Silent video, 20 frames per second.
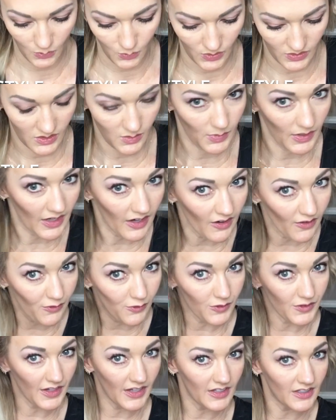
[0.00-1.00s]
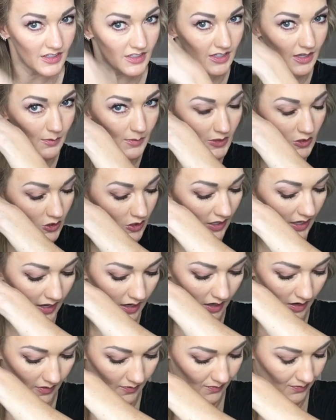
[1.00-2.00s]
You want to be careful not to damage your
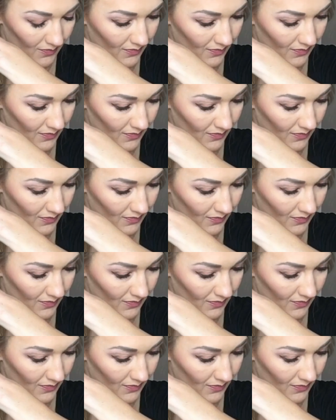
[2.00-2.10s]
hair.